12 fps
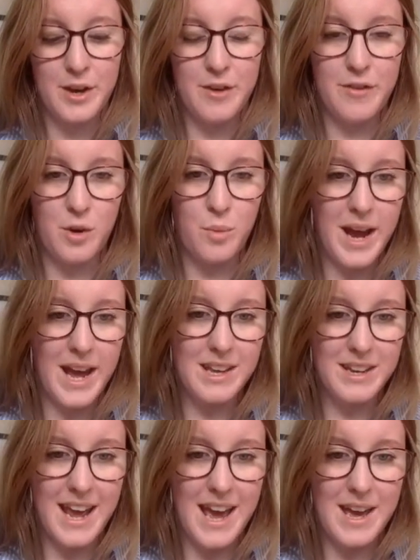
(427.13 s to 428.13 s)
For a
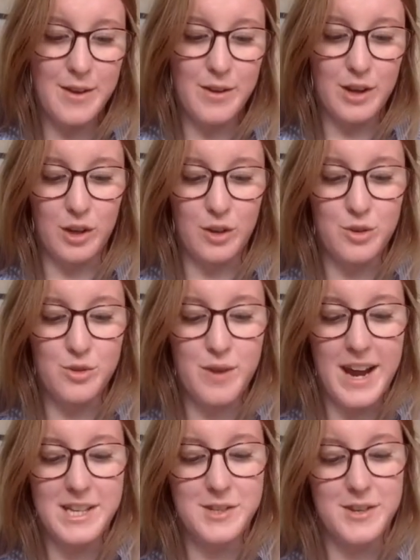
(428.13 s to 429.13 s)
while now, low
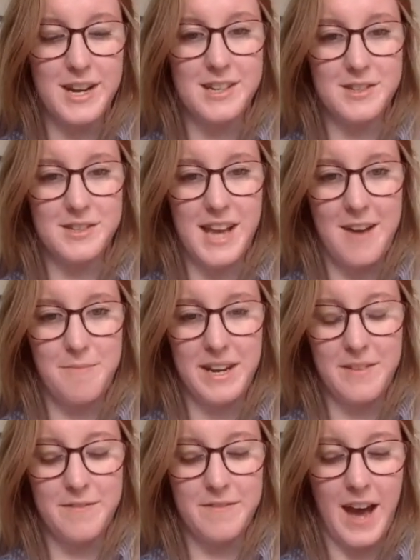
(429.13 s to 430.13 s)
rise trousers have been
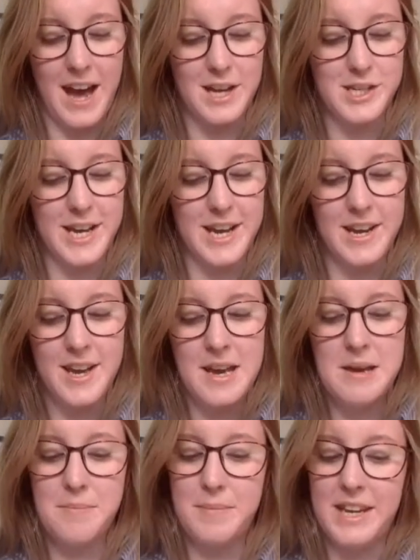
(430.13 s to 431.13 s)
in fashion,
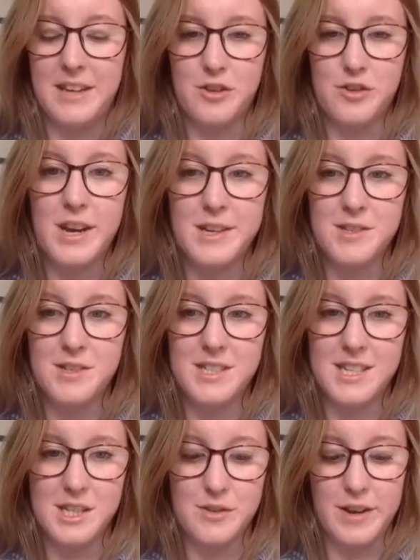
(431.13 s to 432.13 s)
meaning the trousers
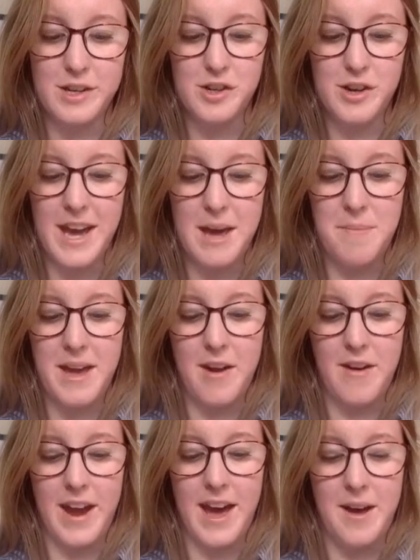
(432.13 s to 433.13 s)
sit around your hip
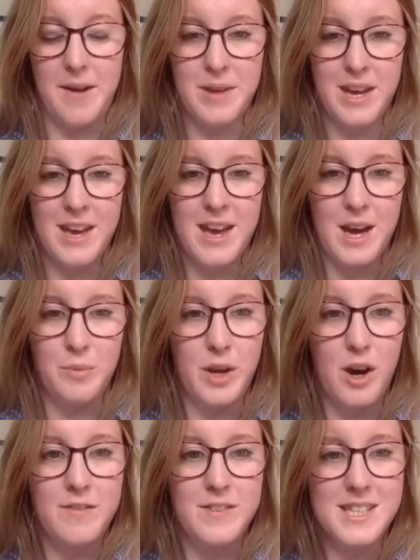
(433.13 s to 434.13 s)
area, and we
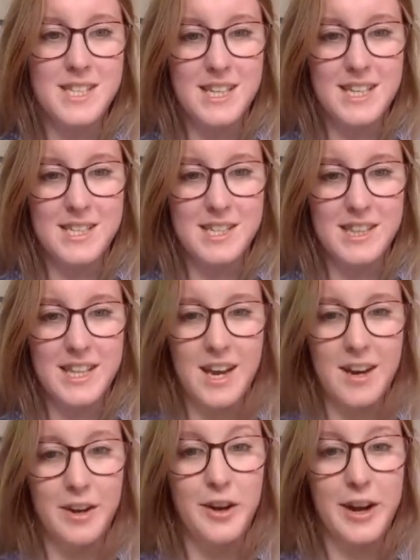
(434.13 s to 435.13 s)
often see this in the
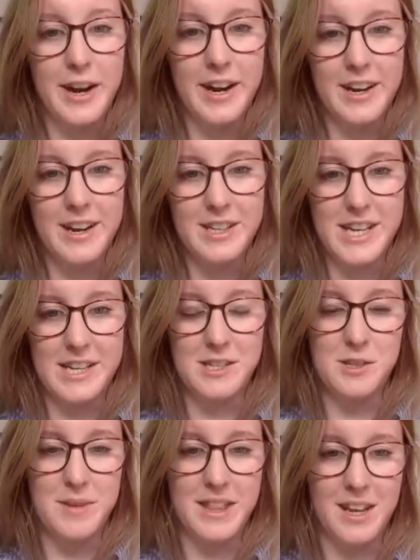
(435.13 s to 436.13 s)
younger
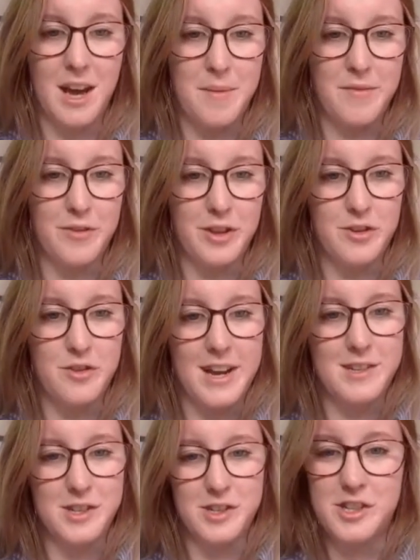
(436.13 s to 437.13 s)
gentlemen that come in for their
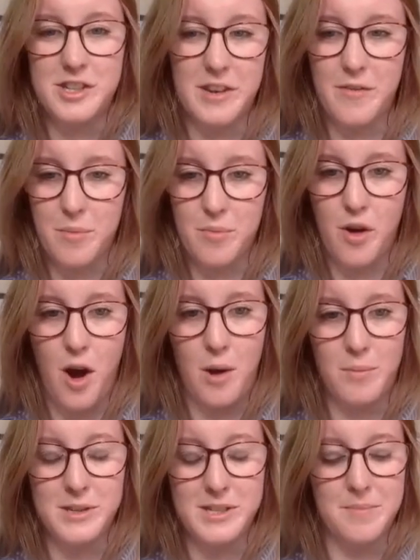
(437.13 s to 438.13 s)
trousers, usually for
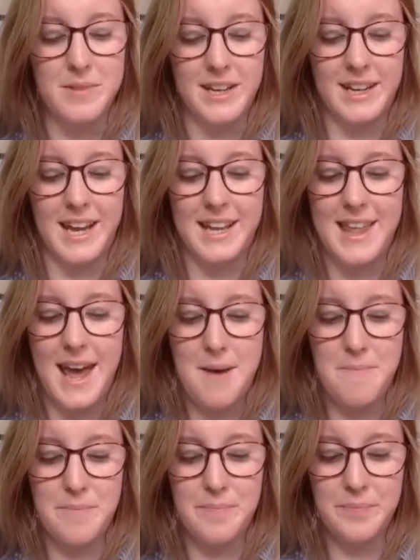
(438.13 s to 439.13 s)
prom or something like that.
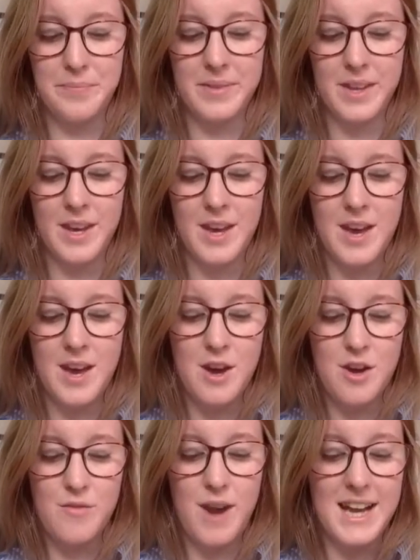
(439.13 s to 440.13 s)

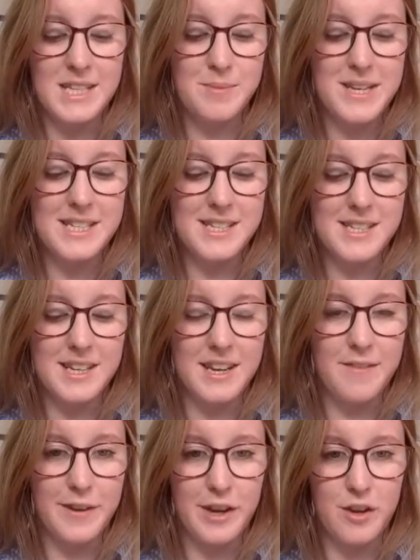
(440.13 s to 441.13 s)
Rise plays a
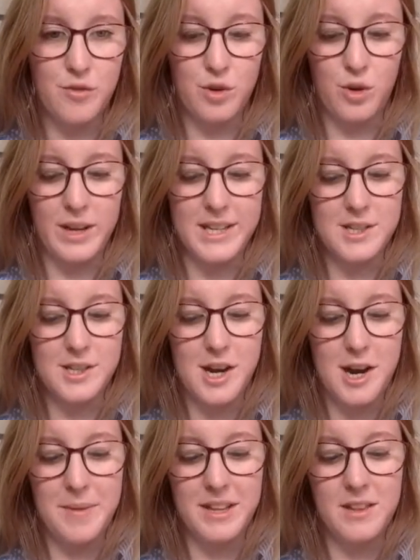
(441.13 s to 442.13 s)
significant role in
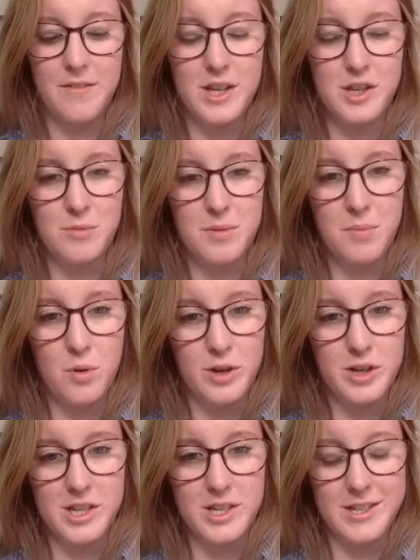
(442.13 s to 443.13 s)
determining the visual
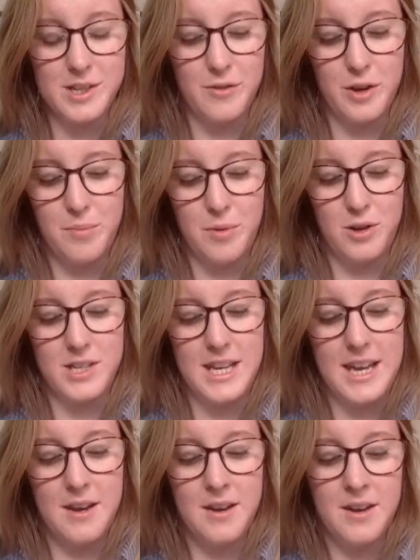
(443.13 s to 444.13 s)
proportions of your
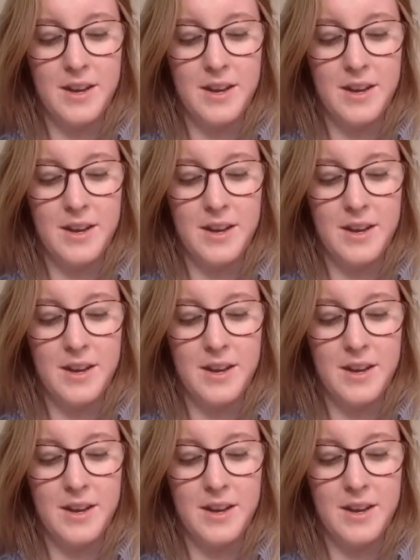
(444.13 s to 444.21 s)
body.